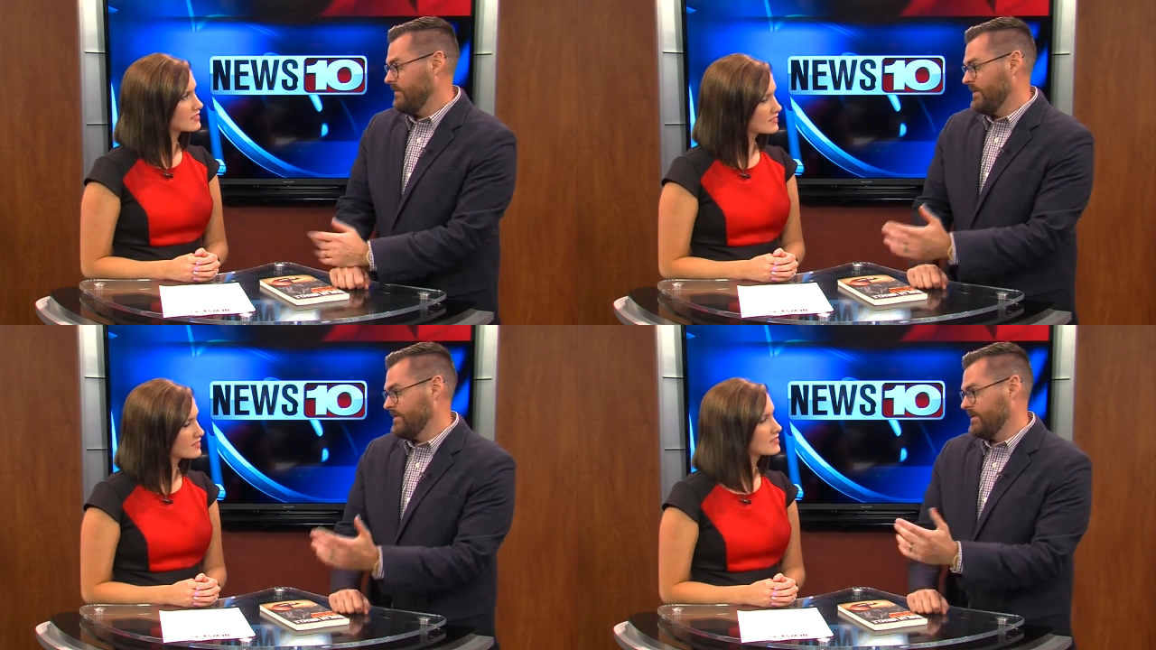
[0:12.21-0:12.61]

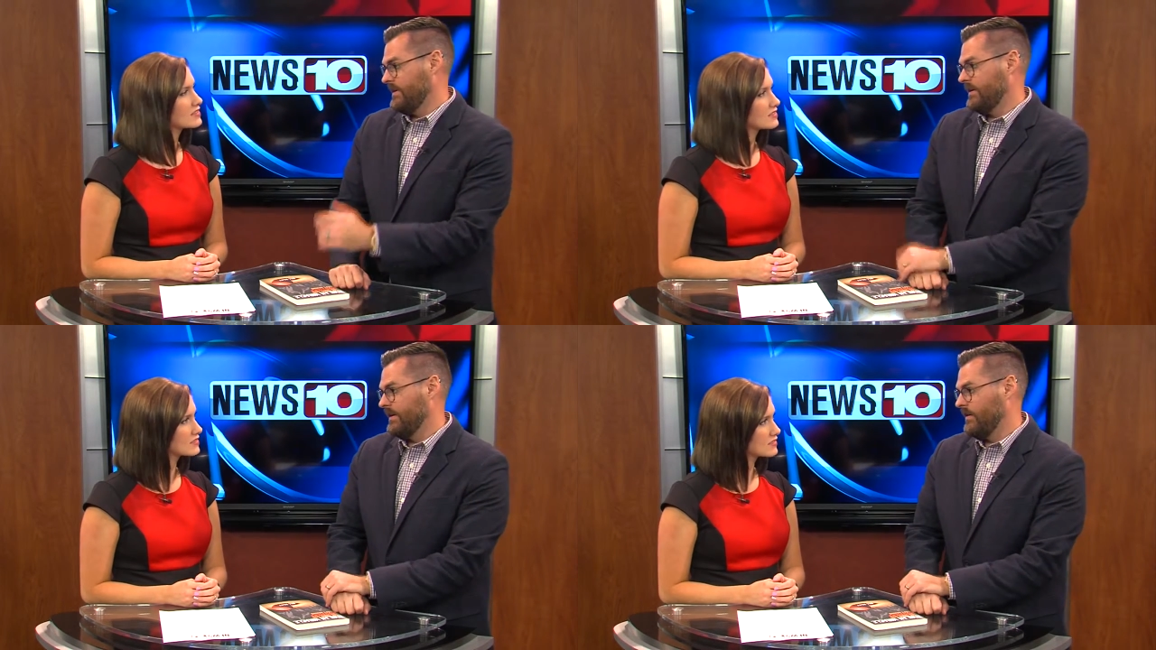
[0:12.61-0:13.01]
Speaker 1: which, uh,
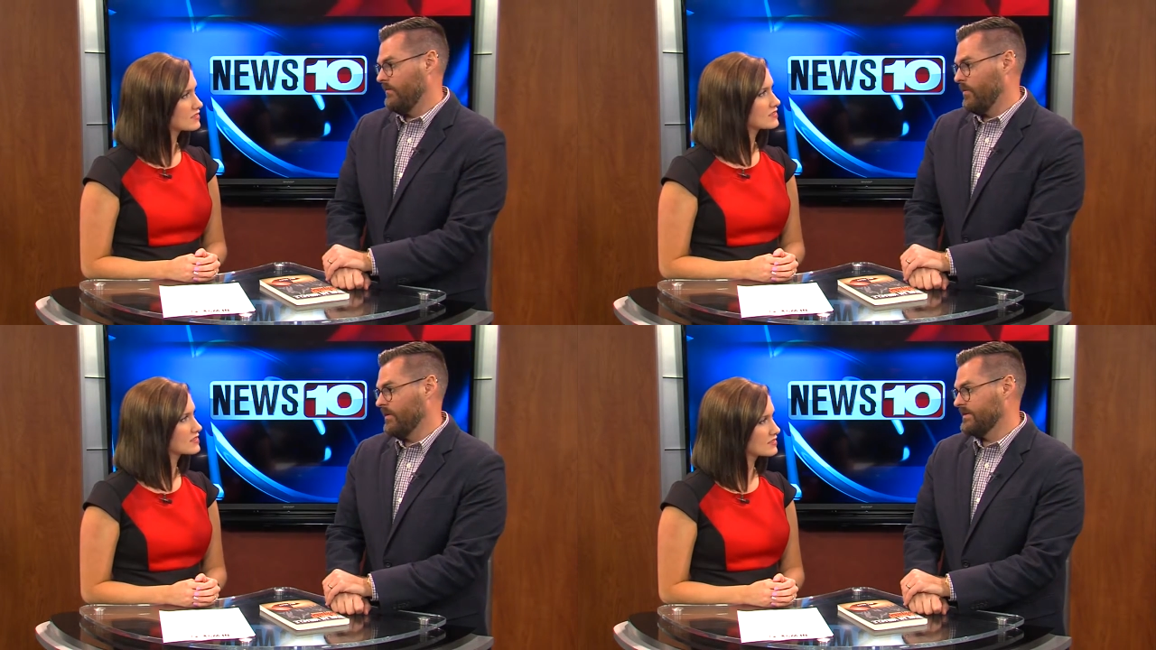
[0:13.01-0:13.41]

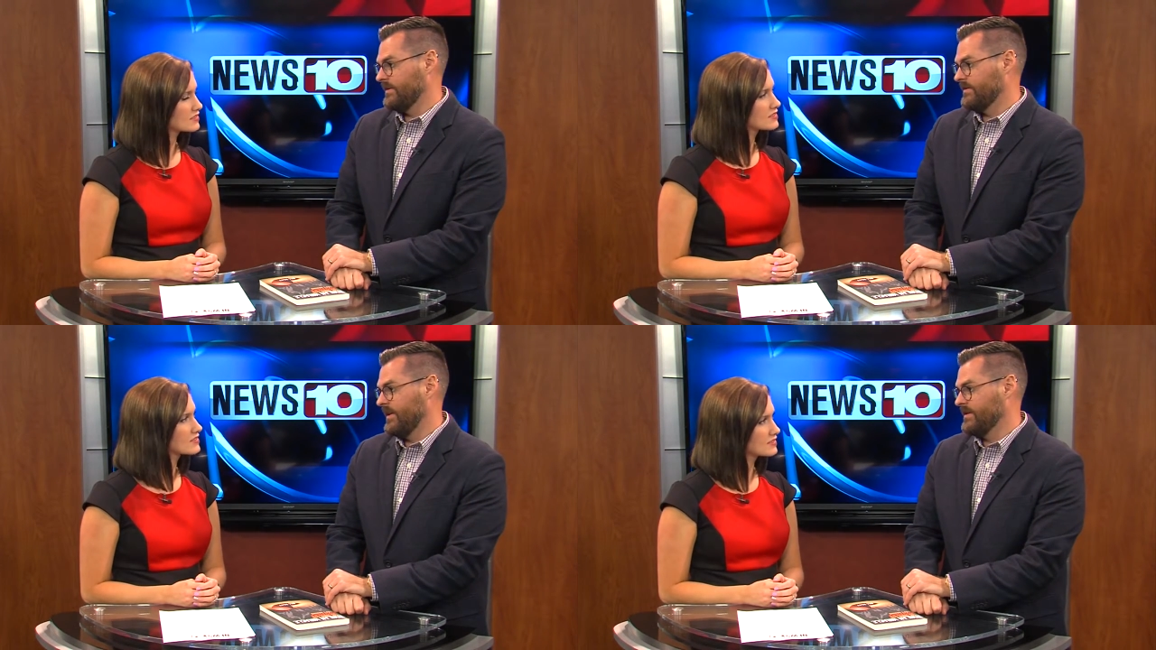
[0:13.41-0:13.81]
of course,
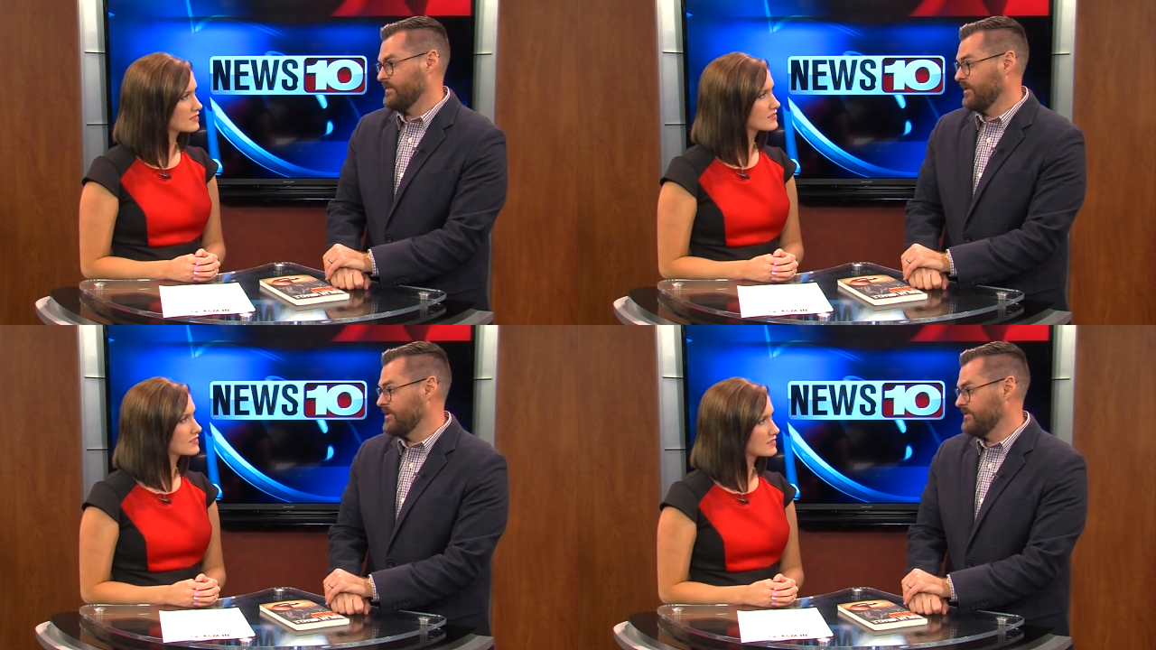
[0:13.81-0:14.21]
is the
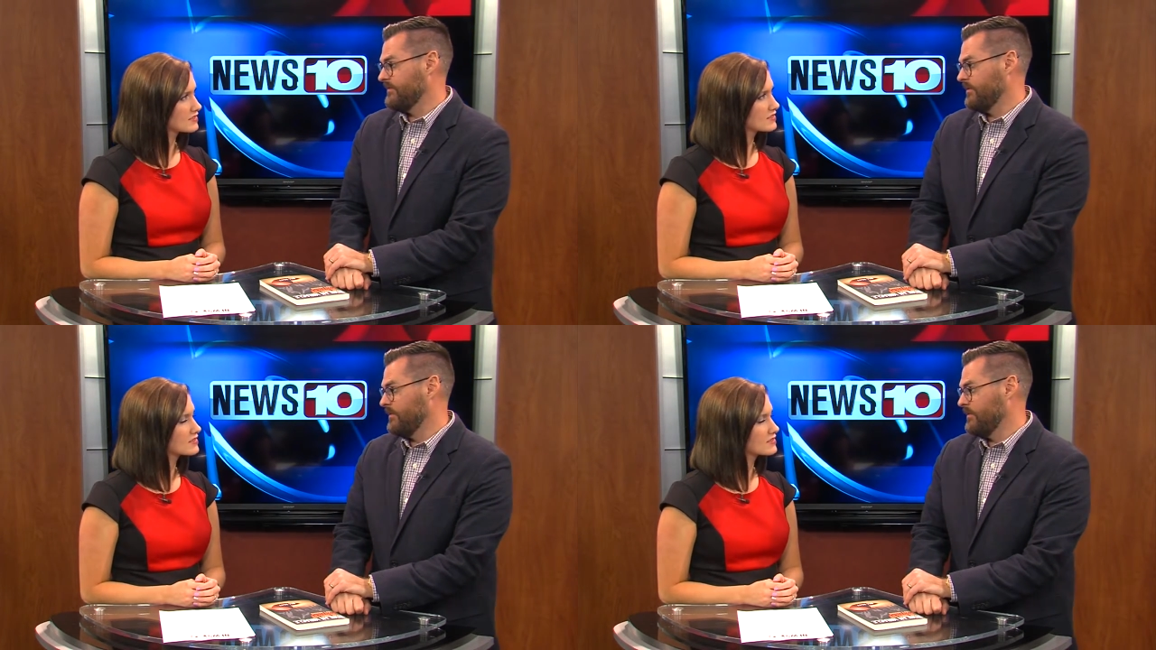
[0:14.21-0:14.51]
inspiration for